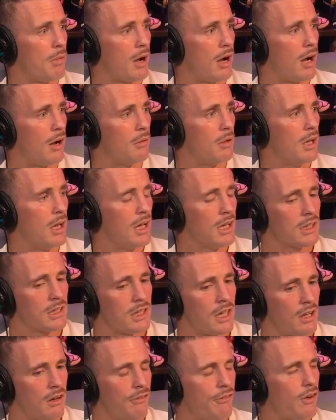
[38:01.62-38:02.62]
up,
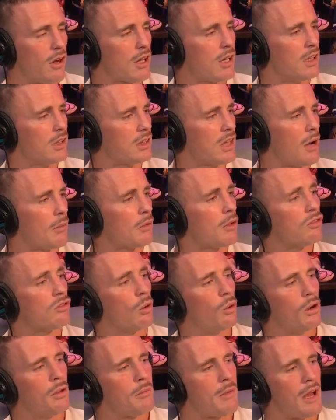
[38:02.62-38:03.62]
get the fucking dub, because
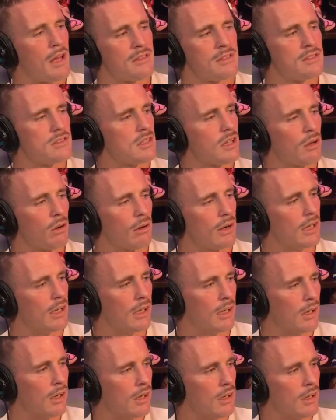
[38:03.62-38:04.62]
all it matters is the
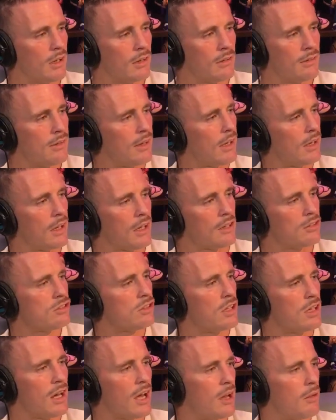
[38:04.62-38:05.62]
green tick next
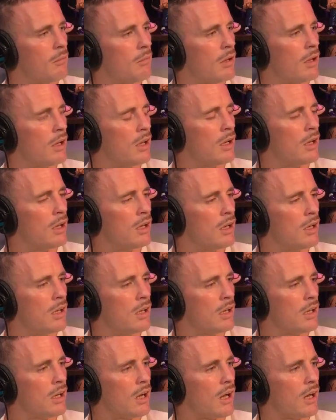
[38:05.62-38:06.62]
to your name.
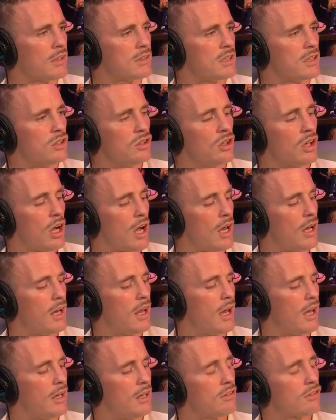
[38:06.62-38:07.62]
I said, you go in
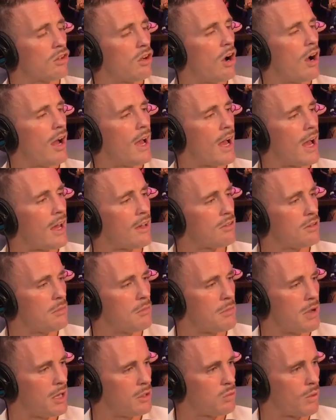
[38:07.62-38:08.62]
there, and this guy hasn't
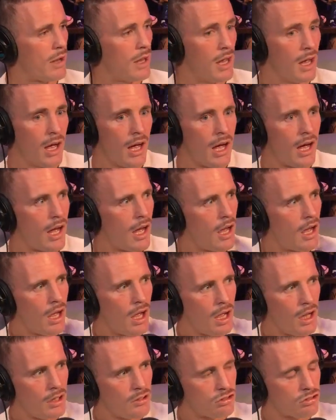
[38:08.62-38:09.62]
made weight.
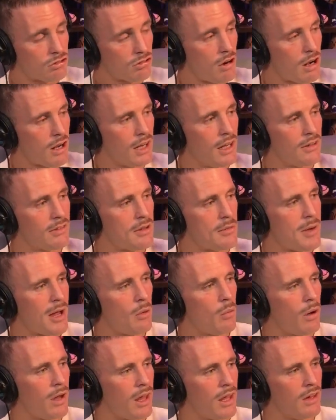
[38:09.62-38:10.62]
He's struggling to make
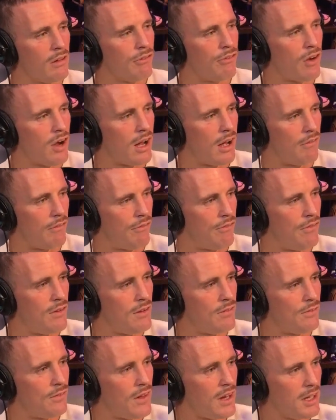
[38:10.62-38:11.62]
185,
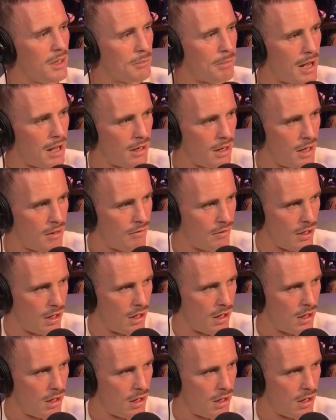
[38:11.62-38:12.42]
15 pound heavier.